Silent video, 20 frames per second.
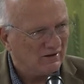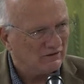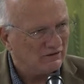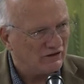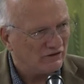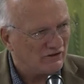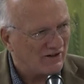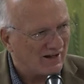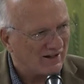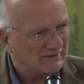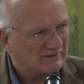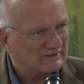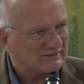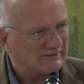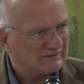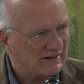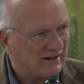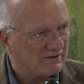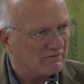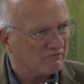They're not
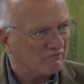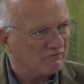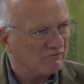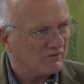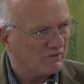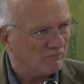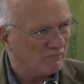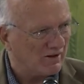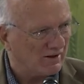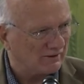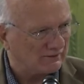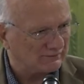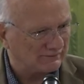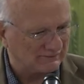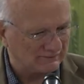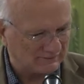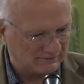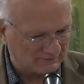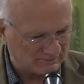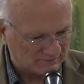sent from
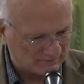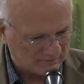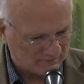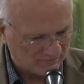us